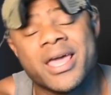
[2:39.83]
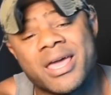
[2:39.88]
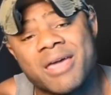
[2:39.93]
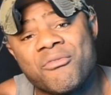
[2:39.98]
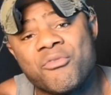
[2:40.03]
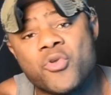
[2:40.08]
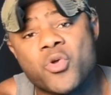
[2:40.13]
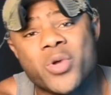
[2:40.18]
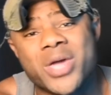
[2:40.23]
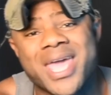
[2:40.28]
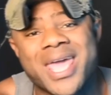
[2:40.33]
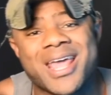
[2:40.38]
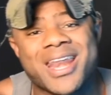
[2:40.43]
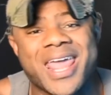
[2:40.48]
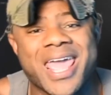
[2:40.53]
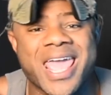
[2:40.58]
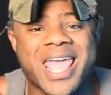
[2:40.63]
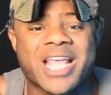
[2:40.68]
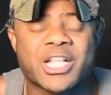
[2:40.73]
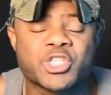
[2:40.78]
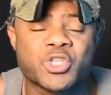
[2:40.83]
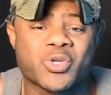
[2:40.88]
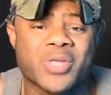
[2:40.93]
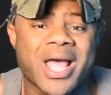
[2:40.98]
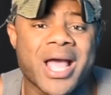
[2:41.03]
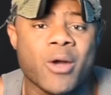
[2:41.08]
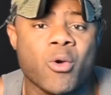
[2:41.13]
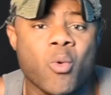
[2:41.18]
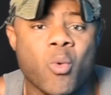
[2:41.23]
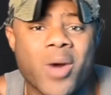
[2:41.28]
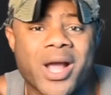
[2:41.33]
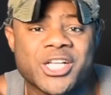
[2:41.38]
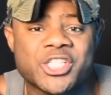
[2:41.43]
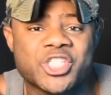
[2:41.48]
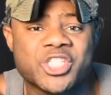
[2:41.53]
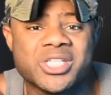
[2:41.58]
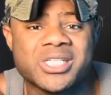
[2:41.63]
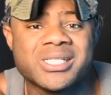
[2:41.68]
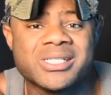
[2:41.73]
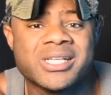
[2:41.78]
If you can't answer that
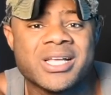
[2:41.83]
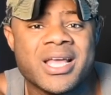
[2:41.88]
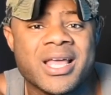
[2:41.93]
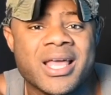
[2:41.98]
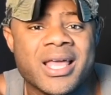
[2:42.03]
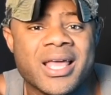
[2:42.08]
question,